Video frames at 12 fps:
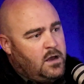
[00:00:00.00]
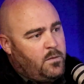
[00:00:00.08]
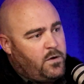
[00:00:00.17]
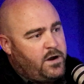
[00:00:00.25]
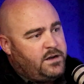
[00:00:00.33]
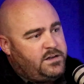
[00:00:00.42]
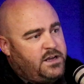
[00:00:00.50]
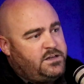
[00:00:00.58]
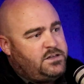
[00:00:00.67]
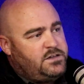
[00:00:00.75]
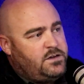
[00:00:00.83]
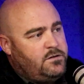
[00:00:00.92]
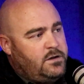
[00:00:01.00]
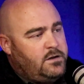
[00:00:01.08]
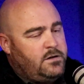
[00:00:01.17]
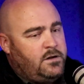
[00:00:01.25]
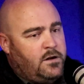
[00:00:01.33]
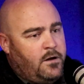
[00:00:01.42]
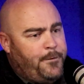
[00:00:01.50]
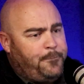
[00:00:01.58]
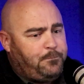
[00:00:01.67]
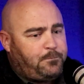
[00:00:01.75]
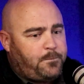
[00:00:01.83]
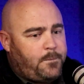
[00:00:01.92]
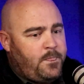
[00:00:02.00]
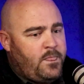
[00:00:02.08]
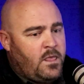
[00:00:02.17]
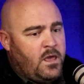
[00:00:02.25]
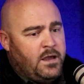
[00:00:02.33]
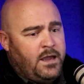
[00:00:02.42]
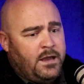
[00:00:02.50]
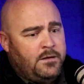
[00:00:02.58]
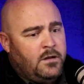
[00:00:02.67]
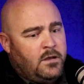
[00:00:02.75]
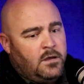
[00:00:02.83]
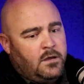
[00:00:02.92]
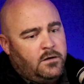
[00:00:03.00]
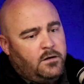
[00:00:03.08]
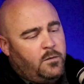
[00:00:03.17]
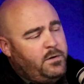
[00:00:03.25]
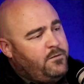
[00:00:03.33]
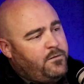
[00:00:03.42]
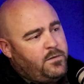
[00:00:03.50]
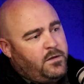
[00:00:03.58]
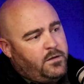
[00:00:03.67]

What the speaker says: bring attention to it. Again, nobody from